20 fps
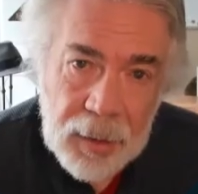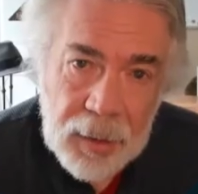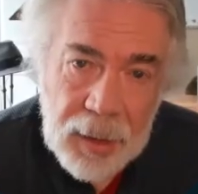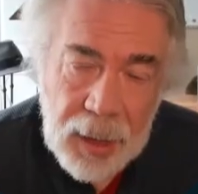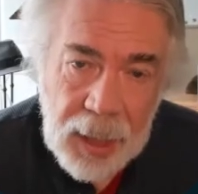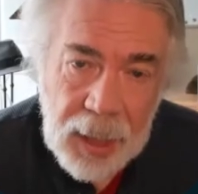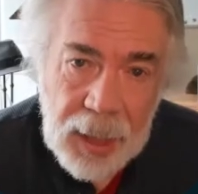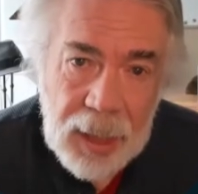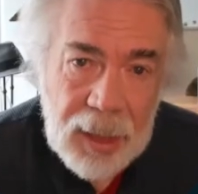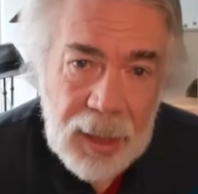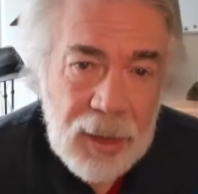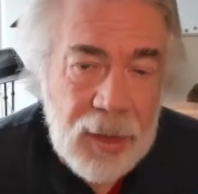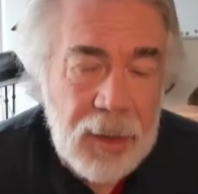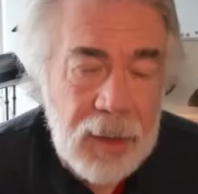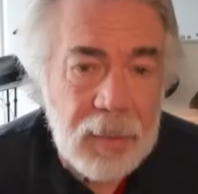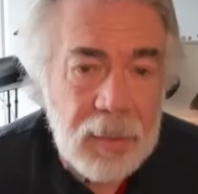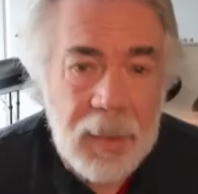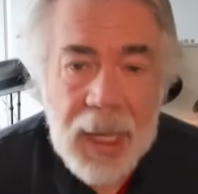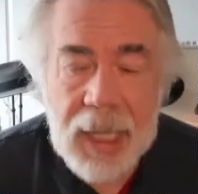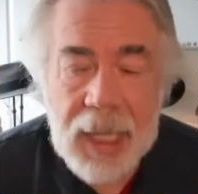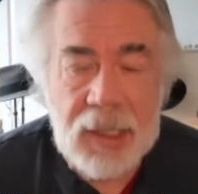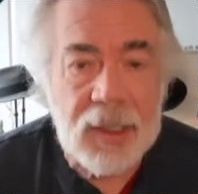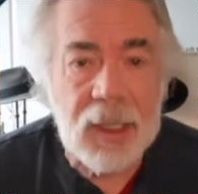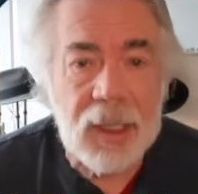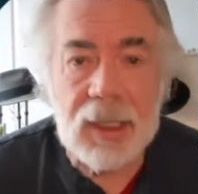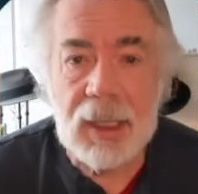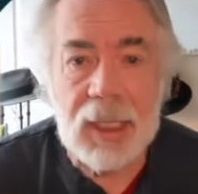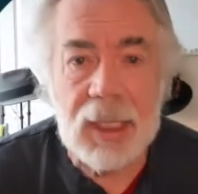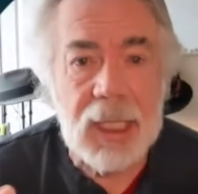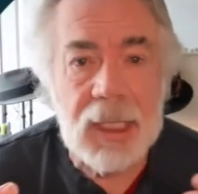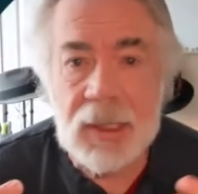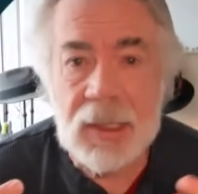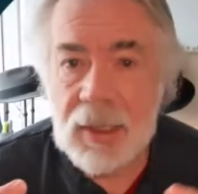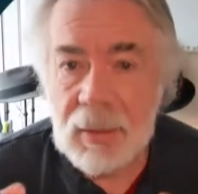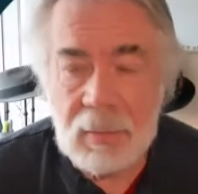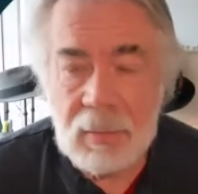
thing, and you can basically